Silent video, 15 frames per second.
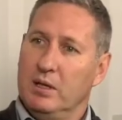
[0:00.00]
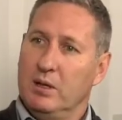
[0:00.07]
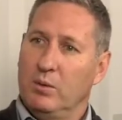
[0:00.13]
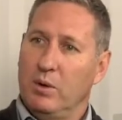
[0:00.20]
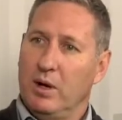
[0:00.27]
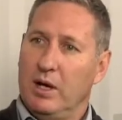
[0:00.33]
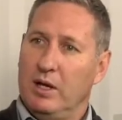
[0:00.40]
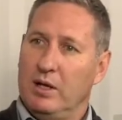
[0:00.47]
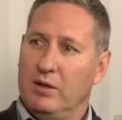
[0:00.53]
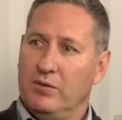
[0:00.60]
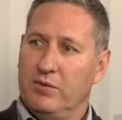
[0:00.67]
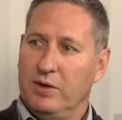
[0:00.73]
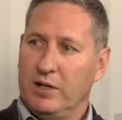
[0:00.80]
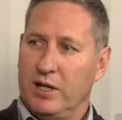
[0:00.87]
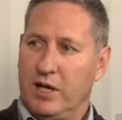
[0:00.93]
the way
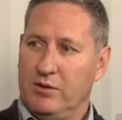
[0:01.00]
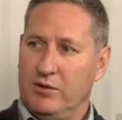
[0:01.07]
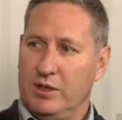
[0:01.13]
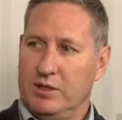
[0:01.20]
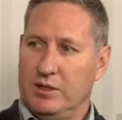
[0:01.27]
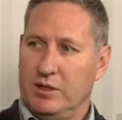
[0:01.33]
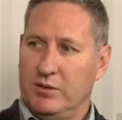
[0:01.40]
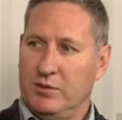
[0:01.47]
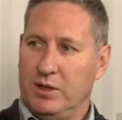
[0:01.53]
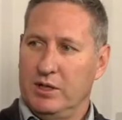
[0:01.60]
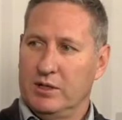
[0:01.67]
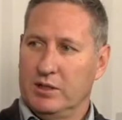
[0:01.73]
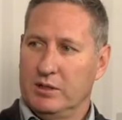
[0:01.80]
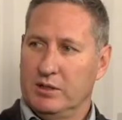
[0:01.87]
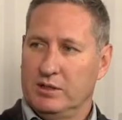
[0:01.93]
different countries in the
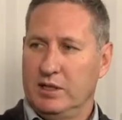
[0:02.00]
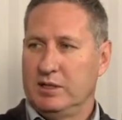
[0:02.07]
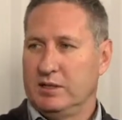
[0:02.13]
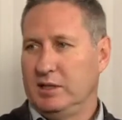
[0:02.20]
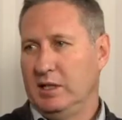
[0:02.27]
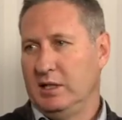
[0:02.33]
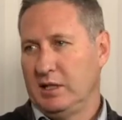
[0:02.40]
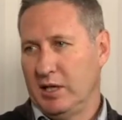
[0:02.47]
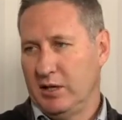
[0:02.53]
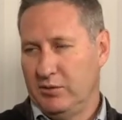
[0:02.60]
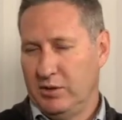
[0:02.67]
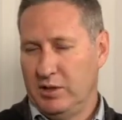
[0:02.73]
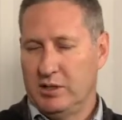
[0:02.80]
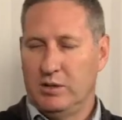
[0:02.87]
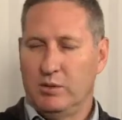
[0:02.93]
region, sixteen
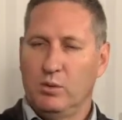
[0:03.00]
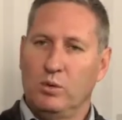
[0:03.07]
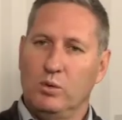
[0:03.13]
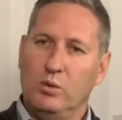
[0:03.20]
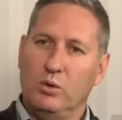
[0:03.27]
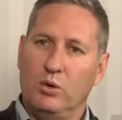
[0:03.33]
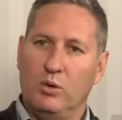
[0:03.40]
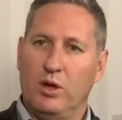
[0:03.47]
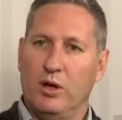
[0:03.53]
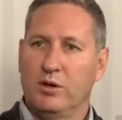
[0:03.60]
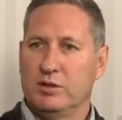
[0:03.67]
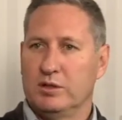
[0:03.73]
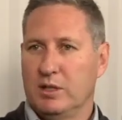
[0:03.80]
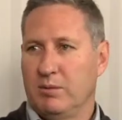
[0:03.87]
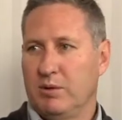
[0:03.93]
countries in all,
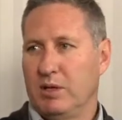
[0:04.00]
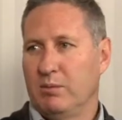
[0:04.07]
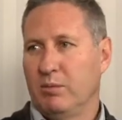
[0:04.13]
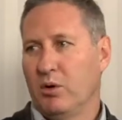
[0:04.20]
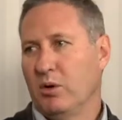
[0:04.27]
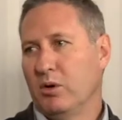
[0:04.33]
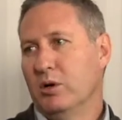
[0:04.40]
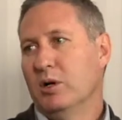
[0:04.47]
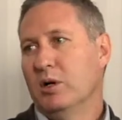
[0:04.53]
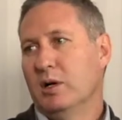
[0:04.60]
although some of them are,